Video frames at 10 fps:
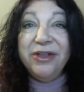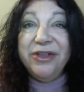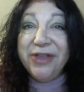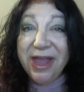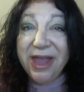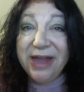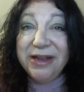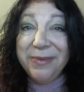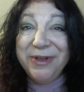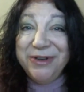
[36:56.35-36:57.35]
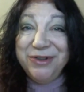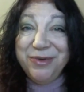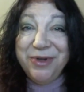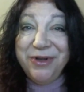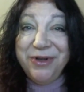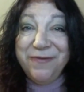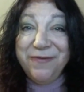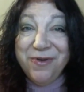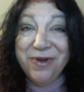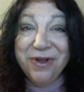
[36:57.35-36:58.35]
You can't commit to it
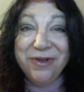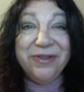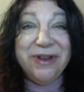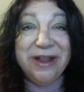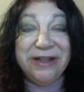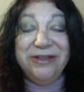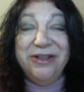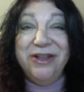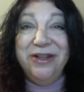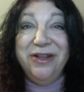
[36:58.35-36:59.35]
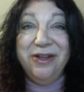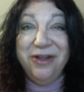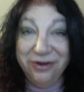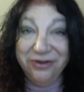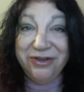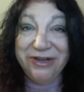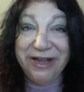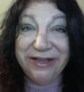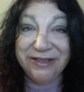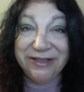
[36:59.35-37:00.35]
for the next 100
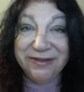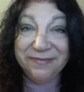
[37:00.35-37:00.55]
days.